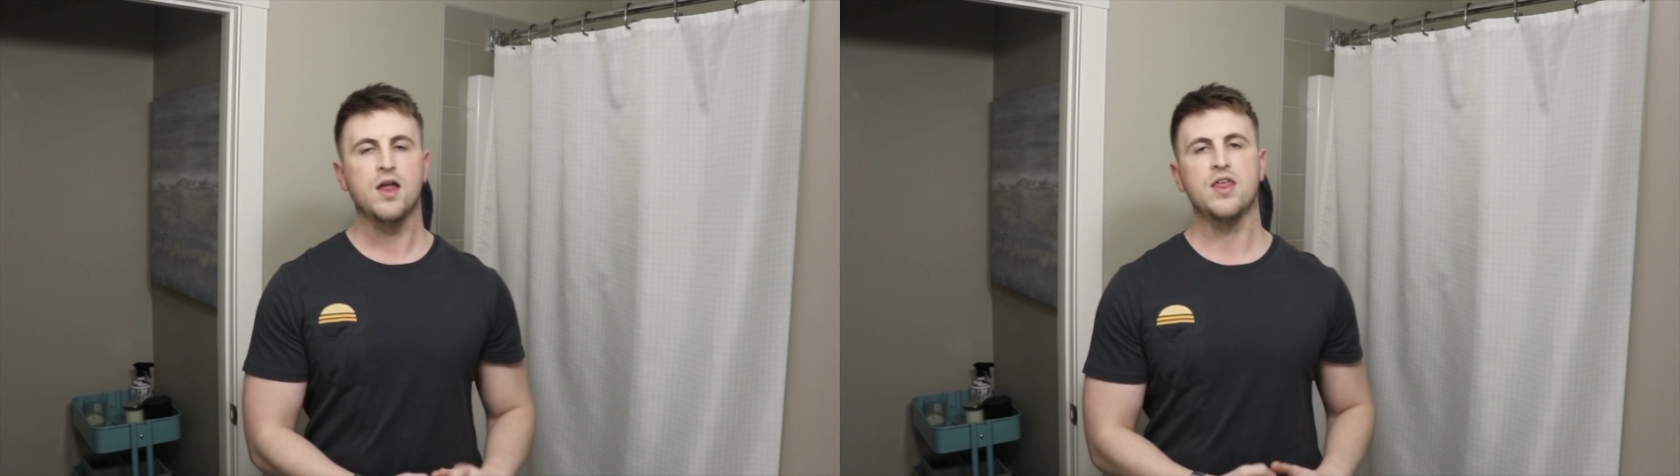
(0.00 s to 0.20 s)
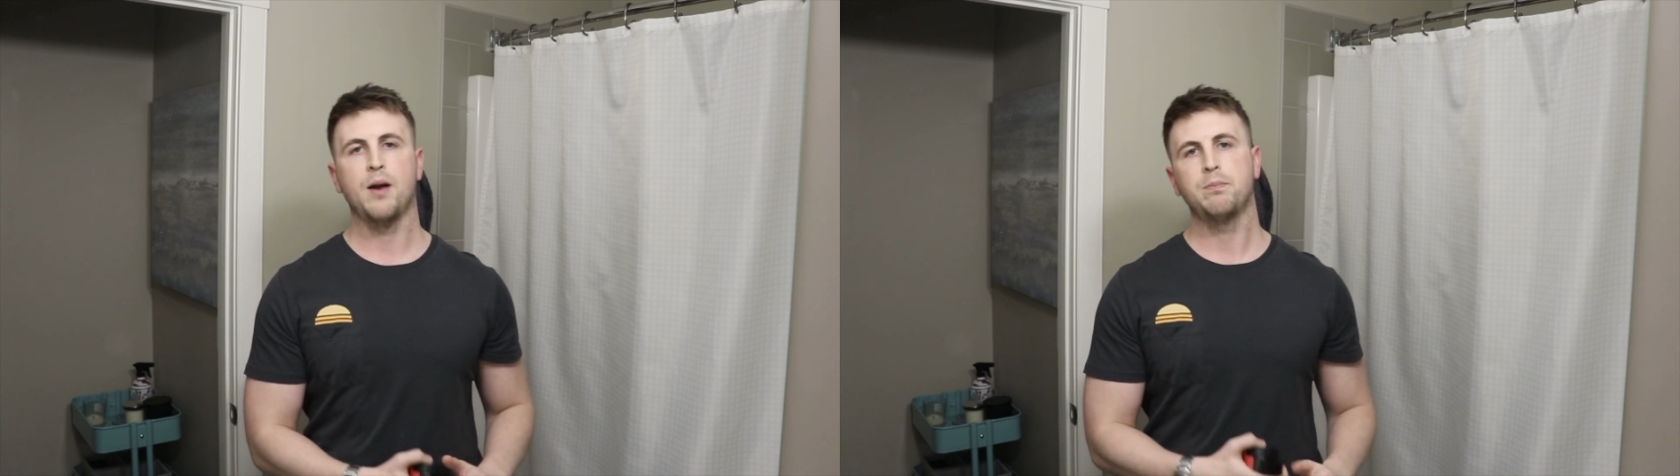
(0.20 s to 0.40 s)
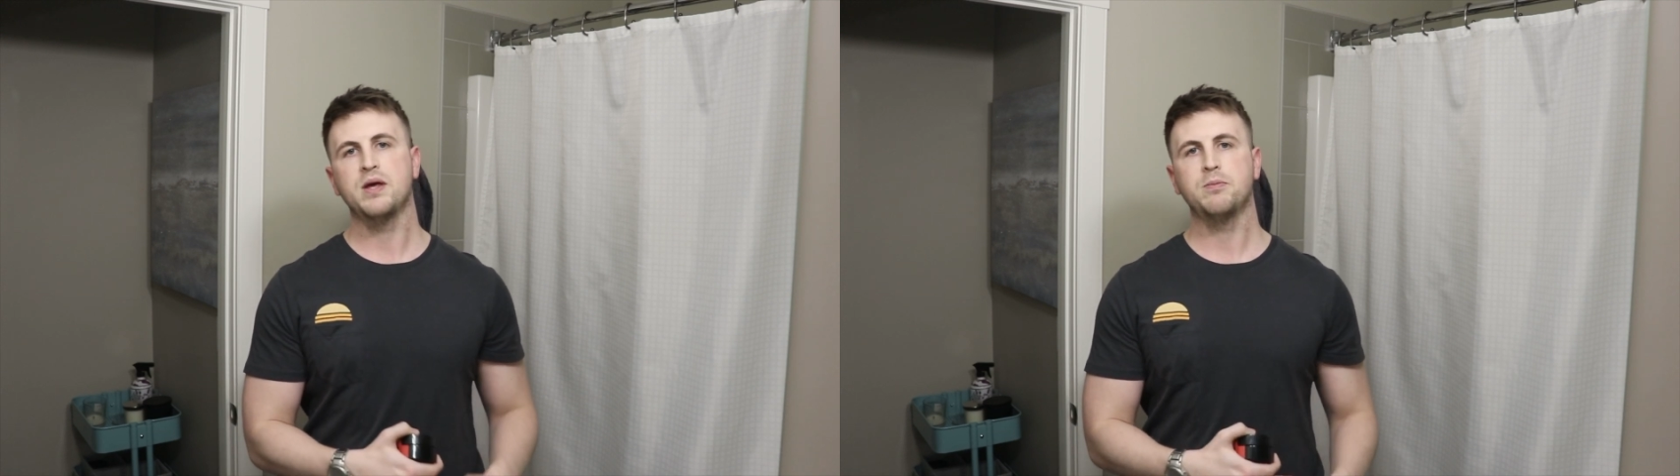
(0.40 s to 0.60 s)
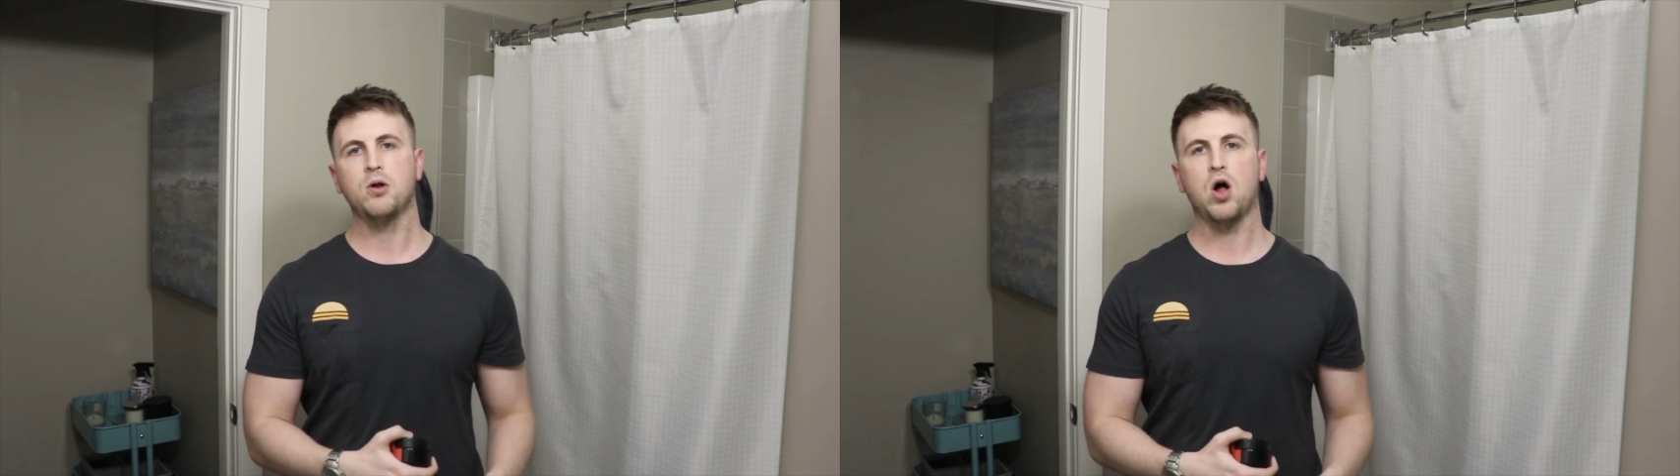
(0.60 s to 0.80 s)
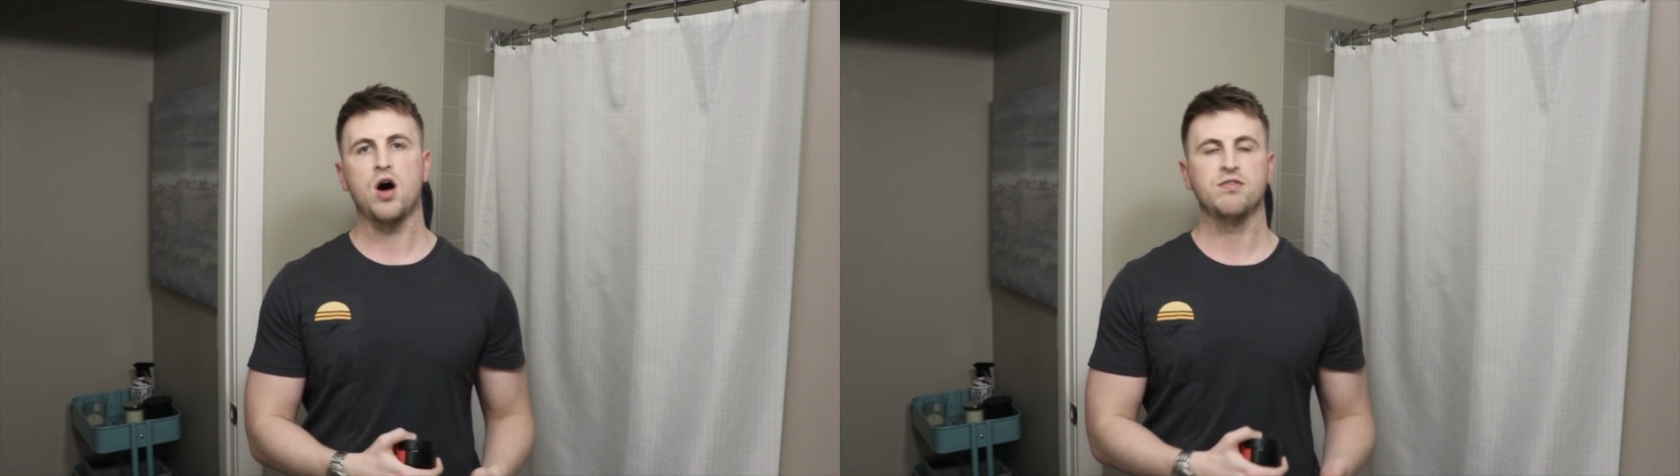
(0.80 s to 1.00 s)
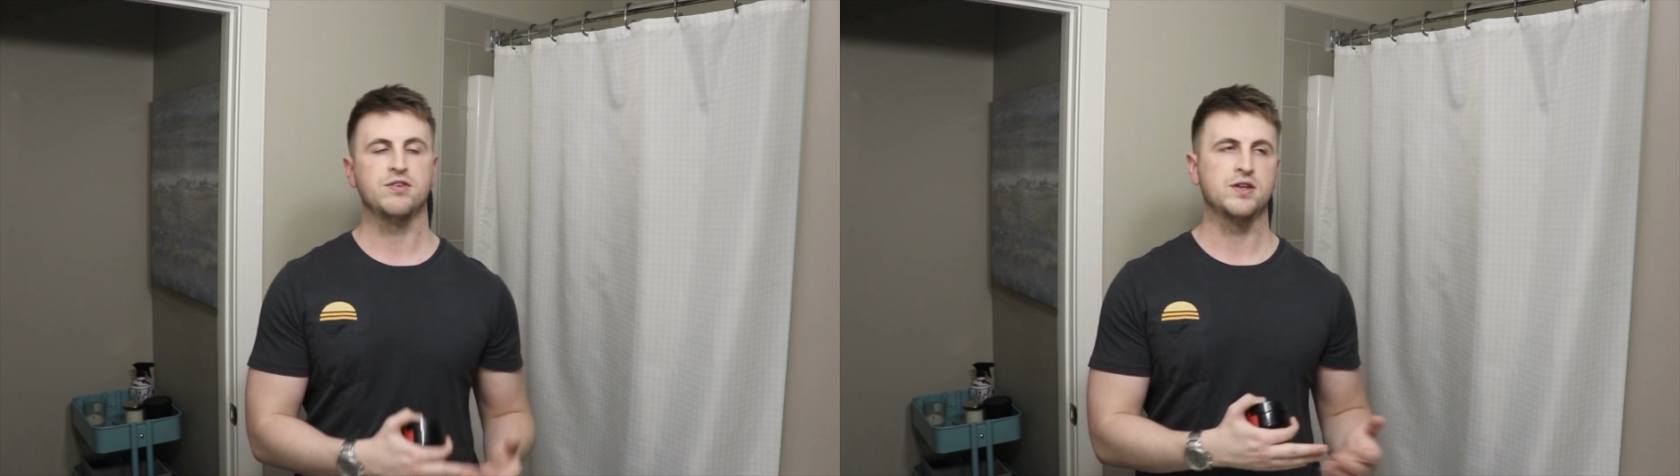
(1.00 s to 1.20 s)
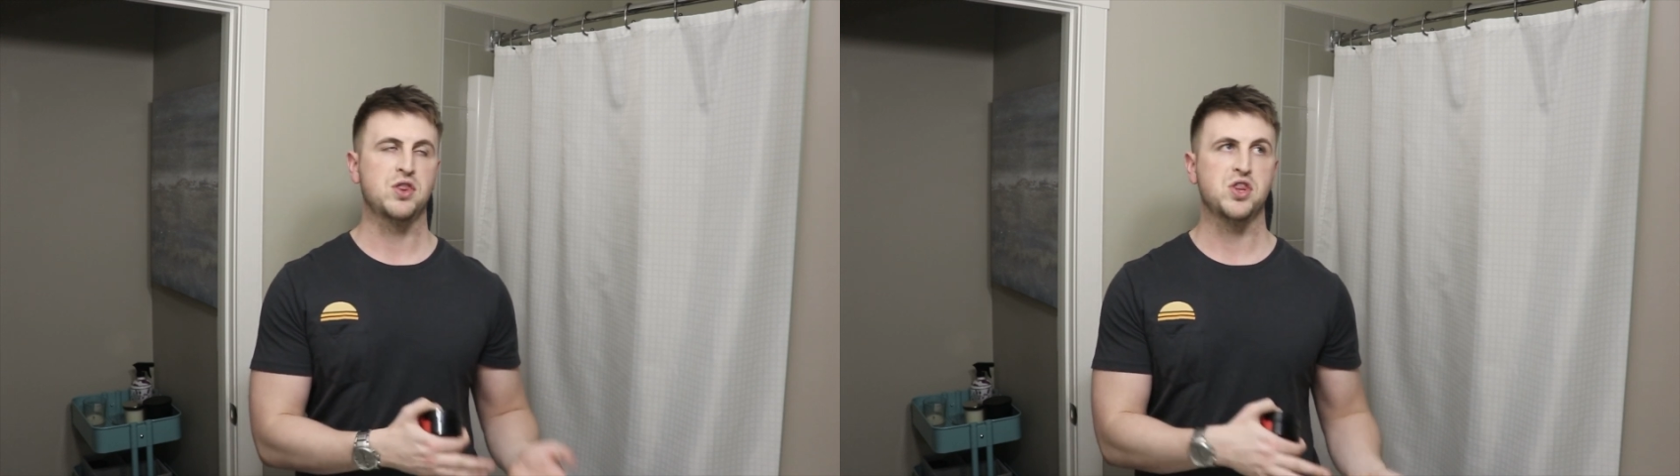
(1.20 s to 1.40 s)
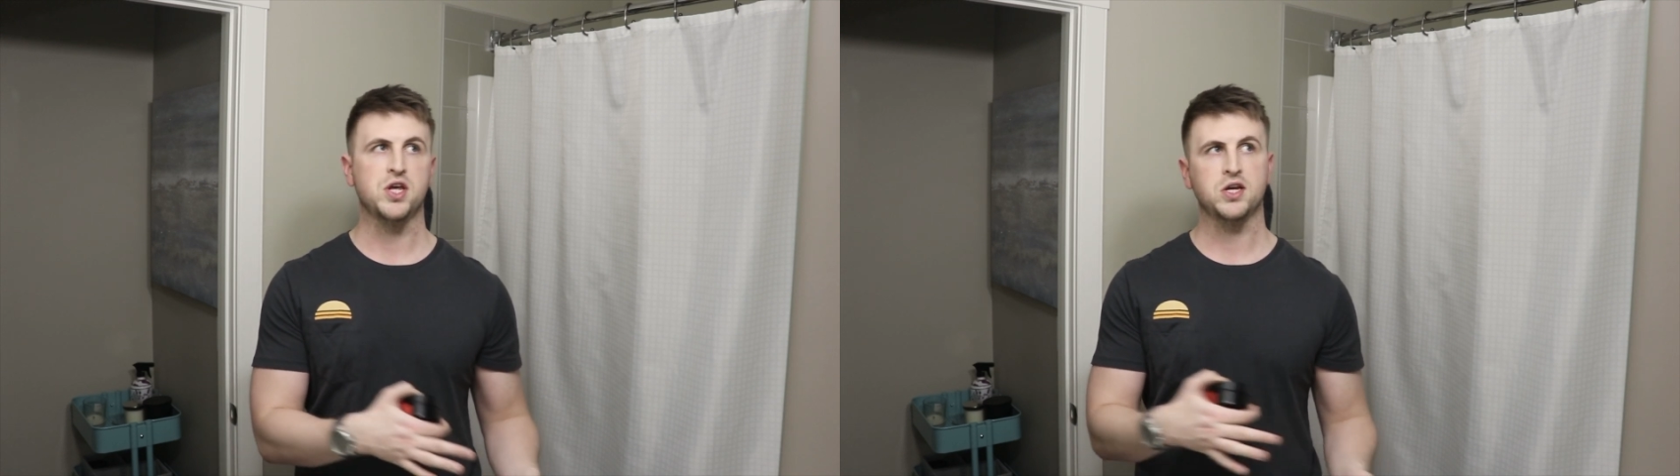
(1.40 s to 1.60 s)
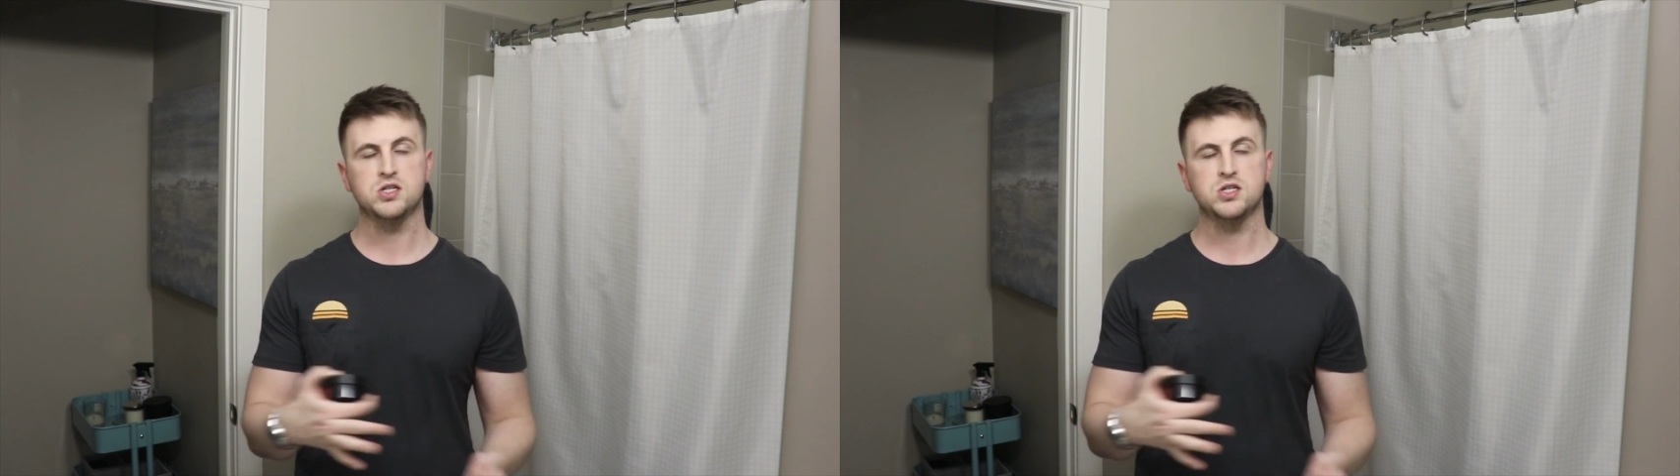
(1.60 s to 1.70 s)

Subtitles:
that people often think